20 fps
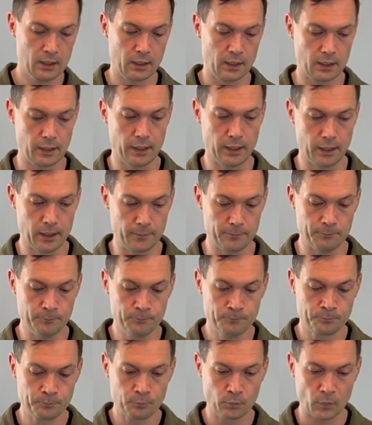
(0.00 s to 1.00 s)
And
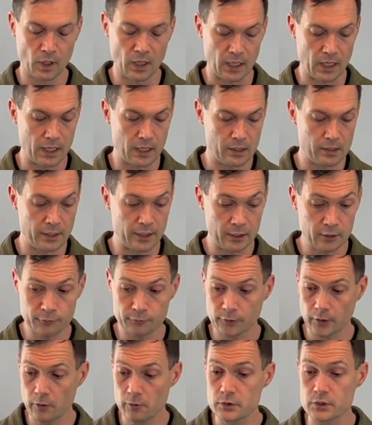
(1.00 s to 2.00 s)

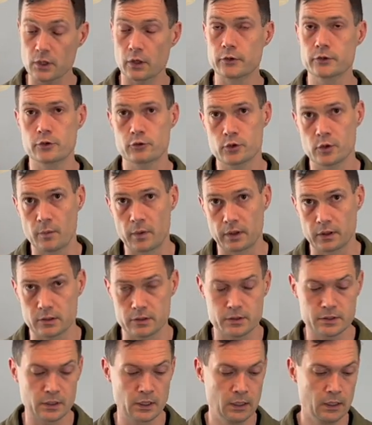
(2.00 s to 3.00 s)
airflow is also
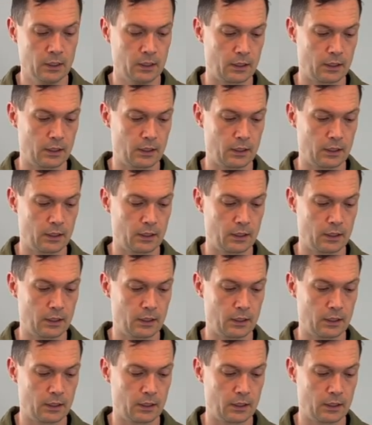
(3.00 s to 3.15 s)
tremendous.